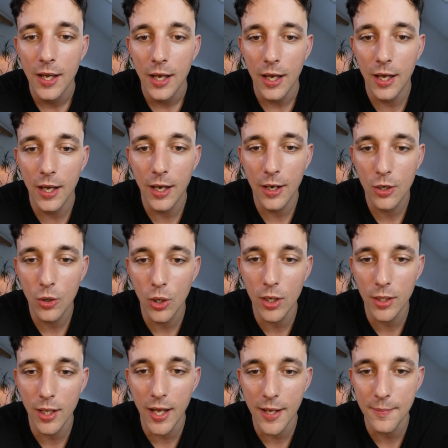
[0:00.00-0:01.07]

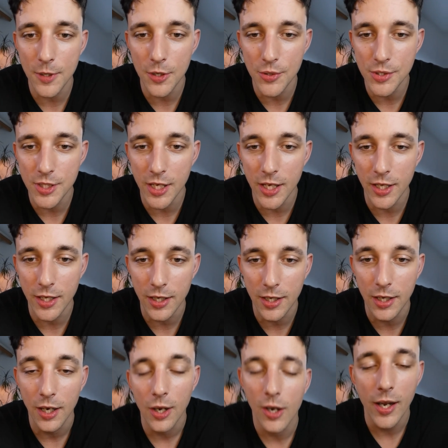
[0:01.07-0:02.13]
Conline Music,
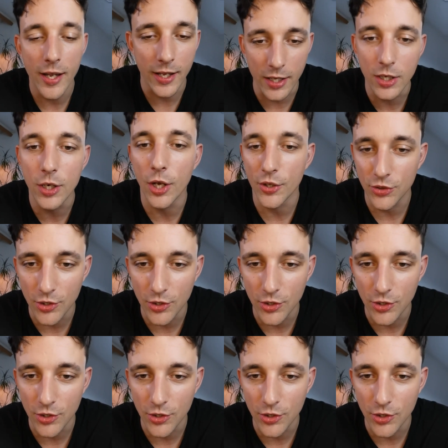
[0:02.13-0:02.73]
in the